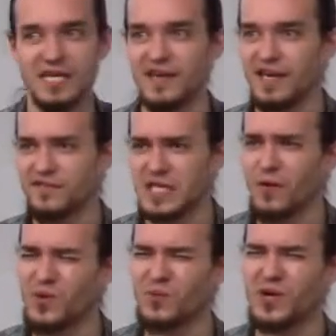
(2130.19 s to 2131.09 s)
if
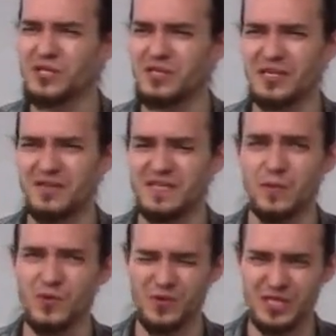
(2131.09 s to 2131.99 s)
someone
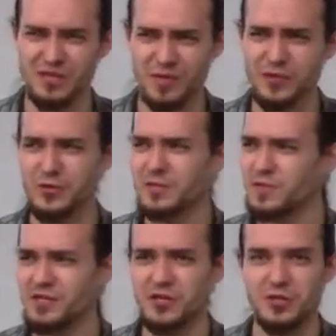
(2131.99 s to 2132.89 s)
wants a better
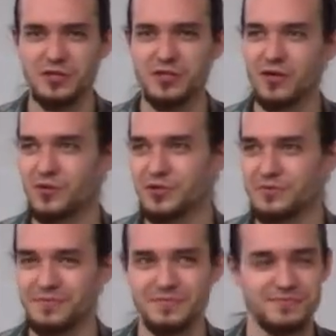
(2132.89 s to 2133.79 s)
explanation or
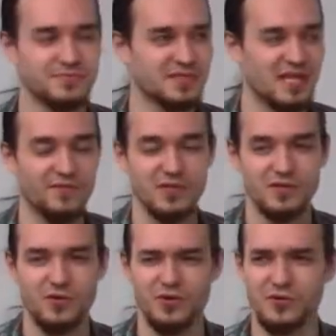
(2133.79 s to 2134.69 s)

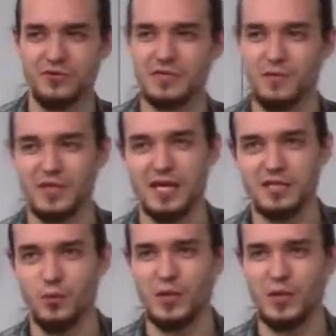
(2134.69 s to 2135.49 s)
someone has a